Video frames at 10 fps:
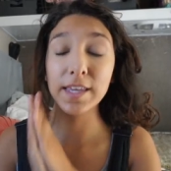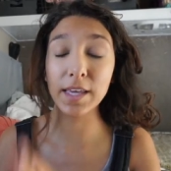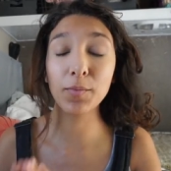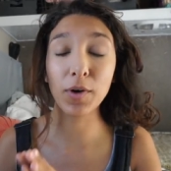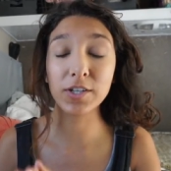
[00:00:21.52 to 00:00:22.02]

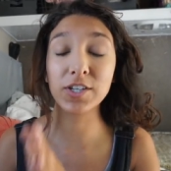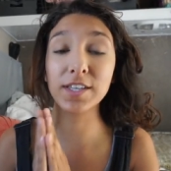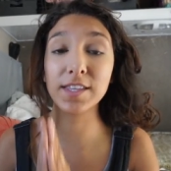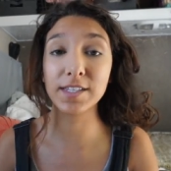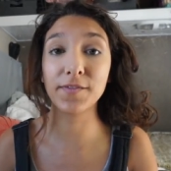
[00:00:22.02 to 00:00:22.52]
keep
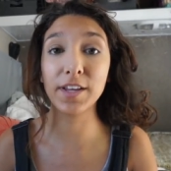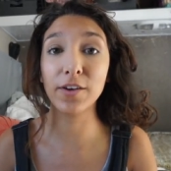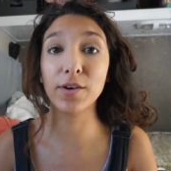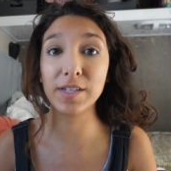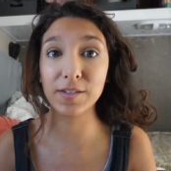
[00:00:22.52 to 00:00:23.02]
watching. This
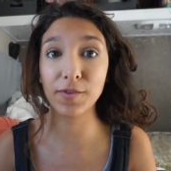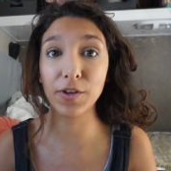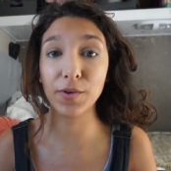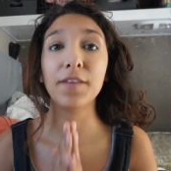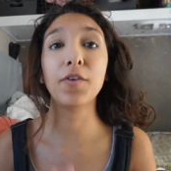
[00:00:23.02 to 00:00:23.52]
video is for
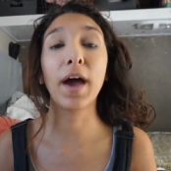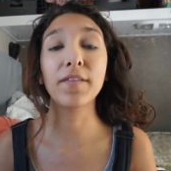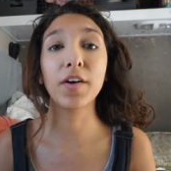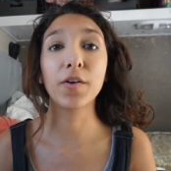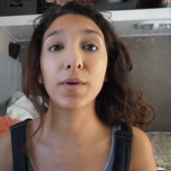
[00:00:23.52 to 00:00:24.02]
you. If you
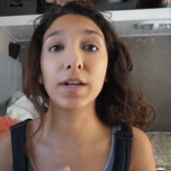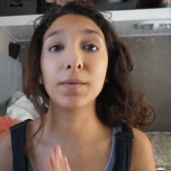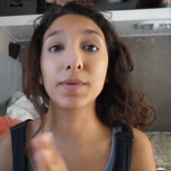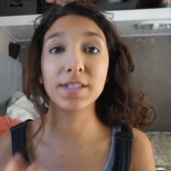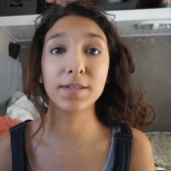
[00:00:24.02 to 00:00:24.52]
haven't already,
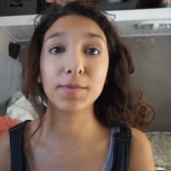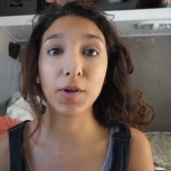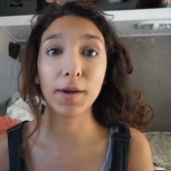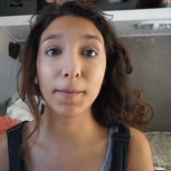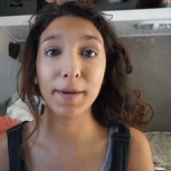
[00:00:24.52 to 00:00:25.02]
please
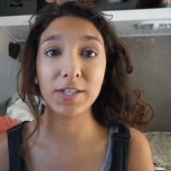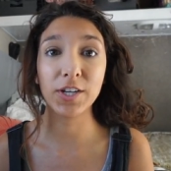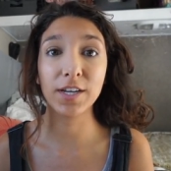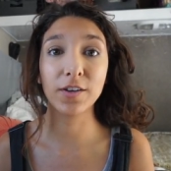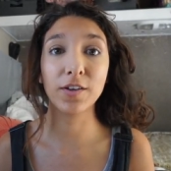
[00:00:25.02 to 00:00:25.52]
subscribe to my
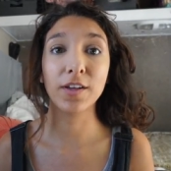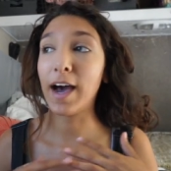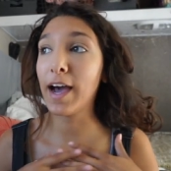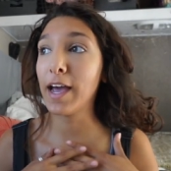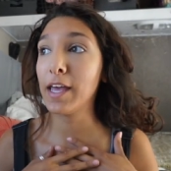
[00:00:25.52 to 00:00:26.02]
channel.
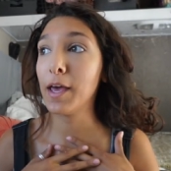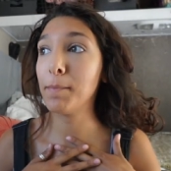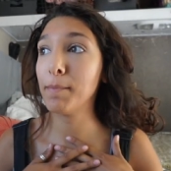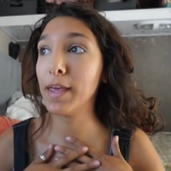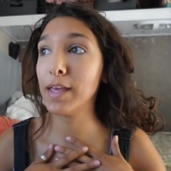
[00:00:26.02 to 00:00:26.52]
I
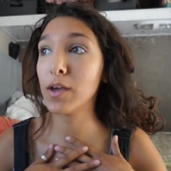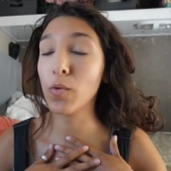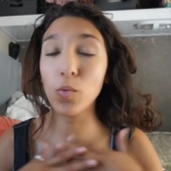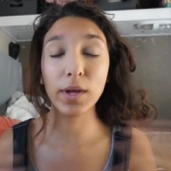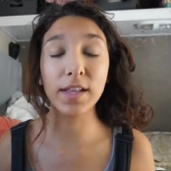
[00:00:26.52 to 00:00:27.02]
make
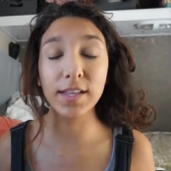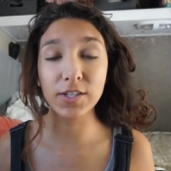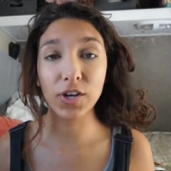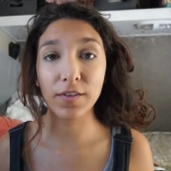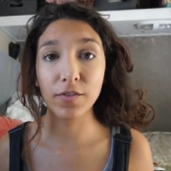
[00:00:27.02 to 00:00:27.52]
weekly
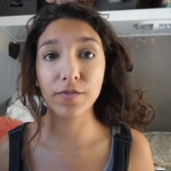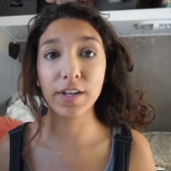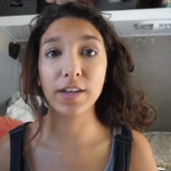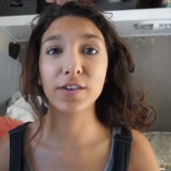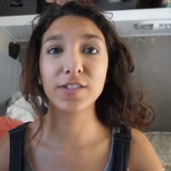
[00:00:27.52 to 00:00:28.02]
travel
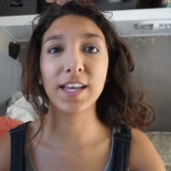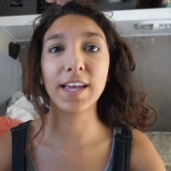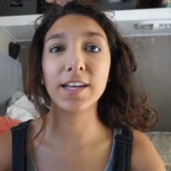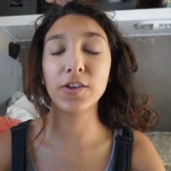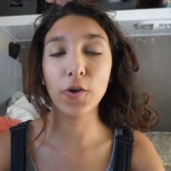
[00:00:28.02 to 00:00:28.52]
videos
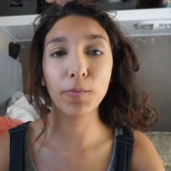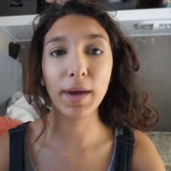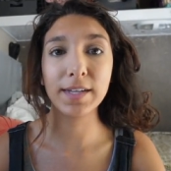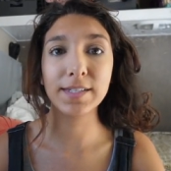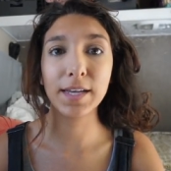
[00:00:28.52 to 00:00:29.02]
and
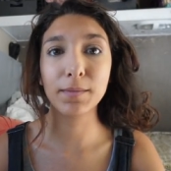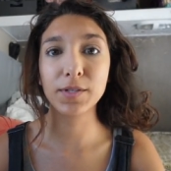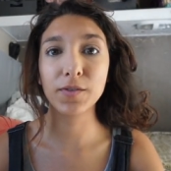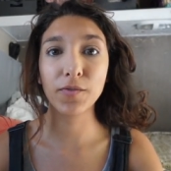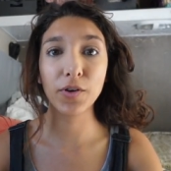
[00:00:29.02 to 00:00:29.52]
nomad
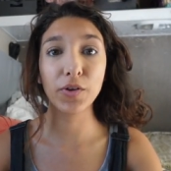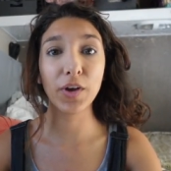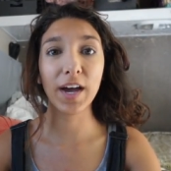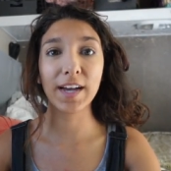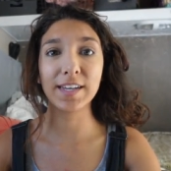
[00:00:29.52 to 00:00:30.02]
tips for you
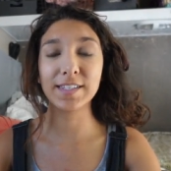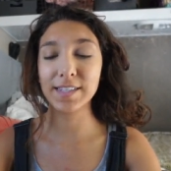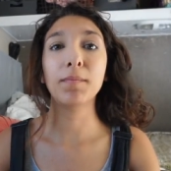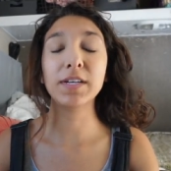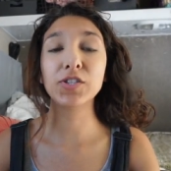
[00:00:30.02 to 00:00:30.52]
guys.
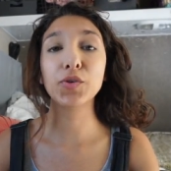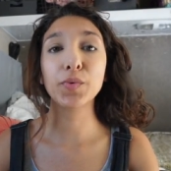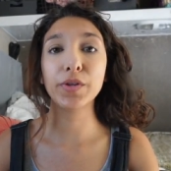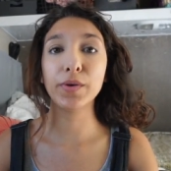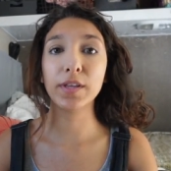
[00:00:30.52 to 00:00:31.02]
Make sure
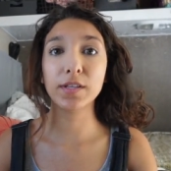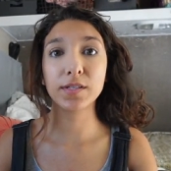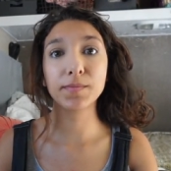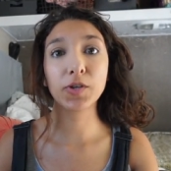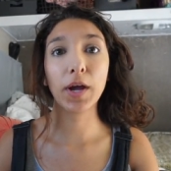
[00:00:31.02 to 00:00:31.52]
when you hit the
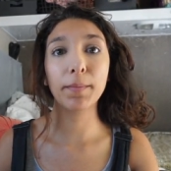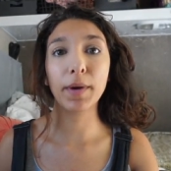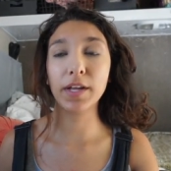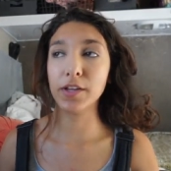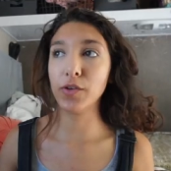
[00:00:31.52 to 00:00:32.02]
subscribe
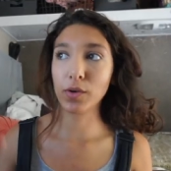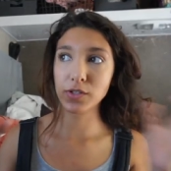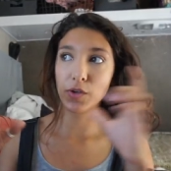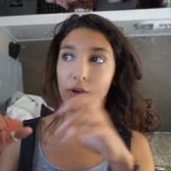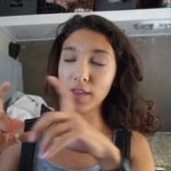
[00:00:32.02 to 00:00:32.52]
button, you
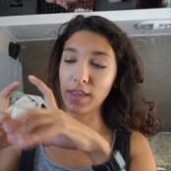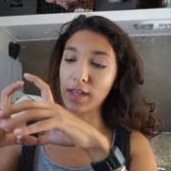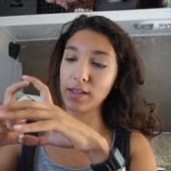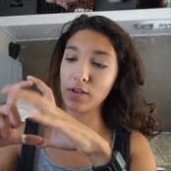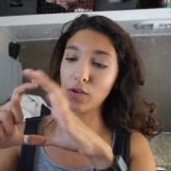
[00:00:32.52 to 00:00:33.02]
also hit
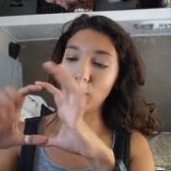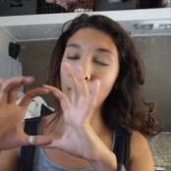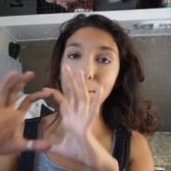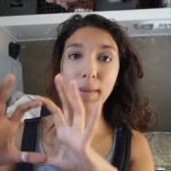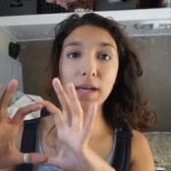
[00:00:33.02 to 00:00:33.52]
that little
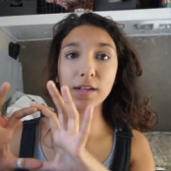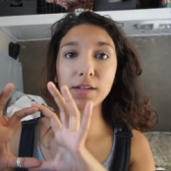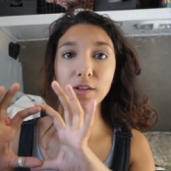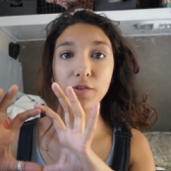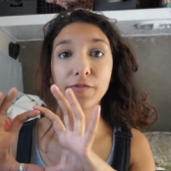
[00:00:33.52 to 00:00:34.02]

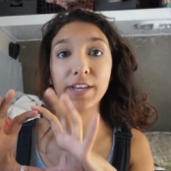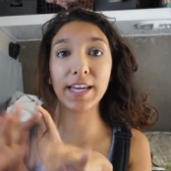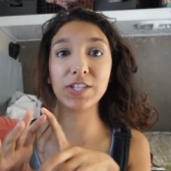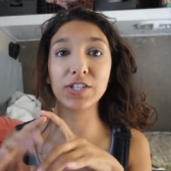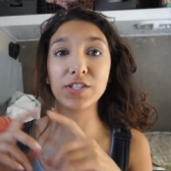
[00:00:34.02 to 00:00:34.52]
bell
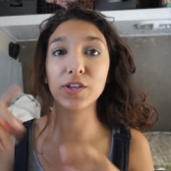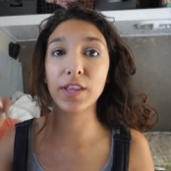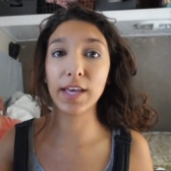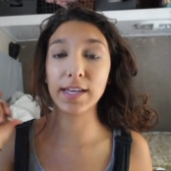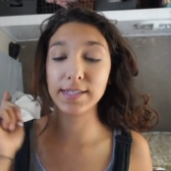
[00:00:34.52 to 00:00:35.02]
notification so
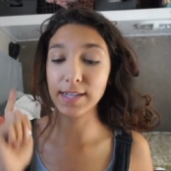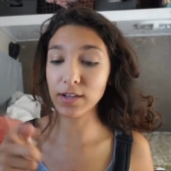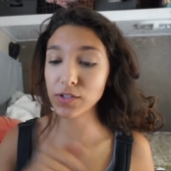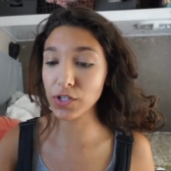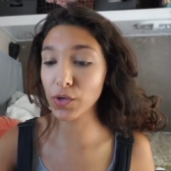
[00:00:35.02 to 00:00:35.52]
that it
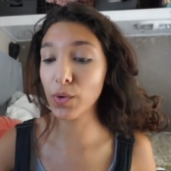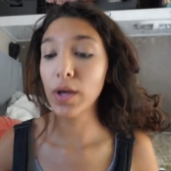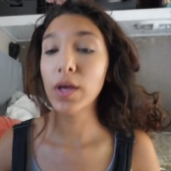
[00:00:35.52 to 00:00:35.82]
tells you